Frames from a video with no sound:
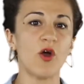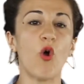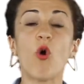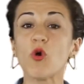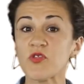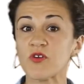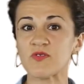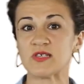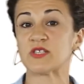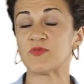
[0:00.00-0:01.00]
Also,
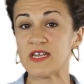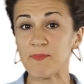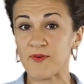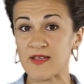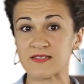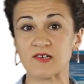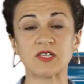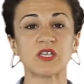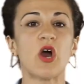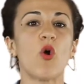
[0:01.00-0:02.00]
the 3D
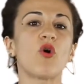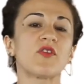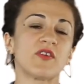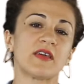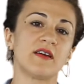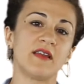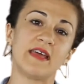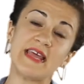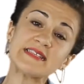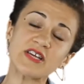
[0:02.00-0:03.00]
printers or the
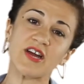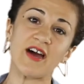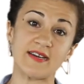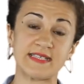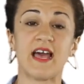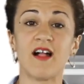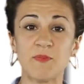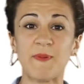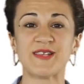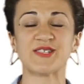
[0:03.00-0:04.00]
laser cutters
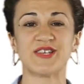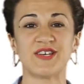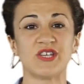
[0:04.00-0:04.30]
help us